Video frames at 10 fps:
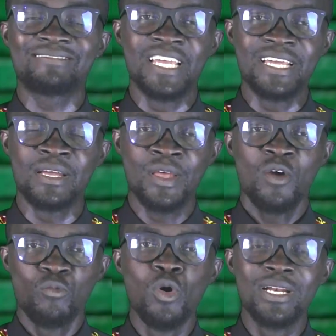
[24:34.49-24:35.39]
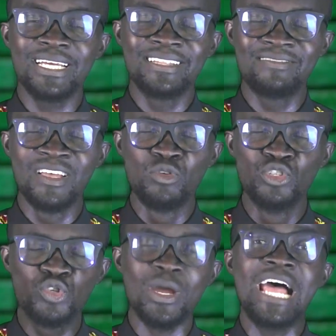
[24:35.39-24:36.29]
They
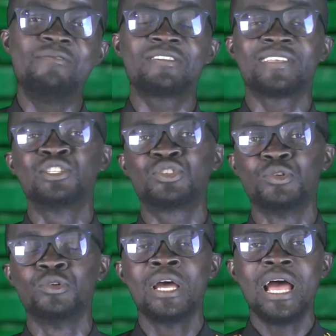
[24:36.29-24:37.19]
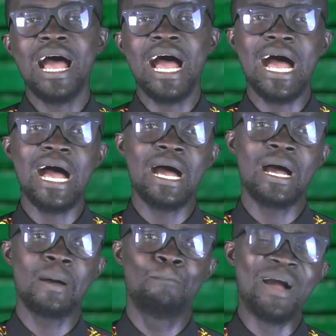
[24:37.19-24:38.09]
would do everything to
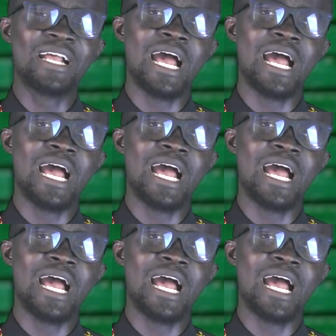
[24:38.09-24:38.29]
back